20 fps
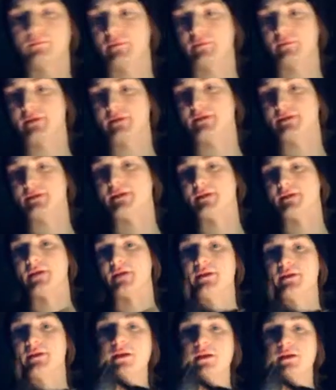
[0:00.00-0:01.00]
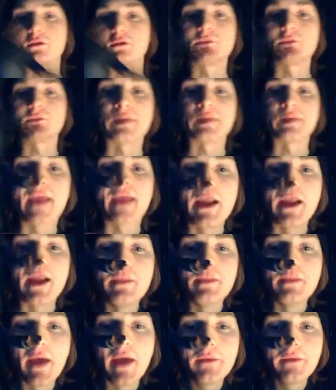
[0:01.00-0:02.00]
This is the killer from the
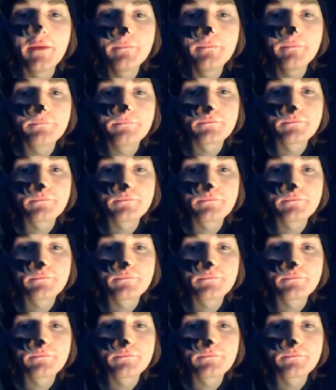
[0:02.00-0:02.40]
Candyman.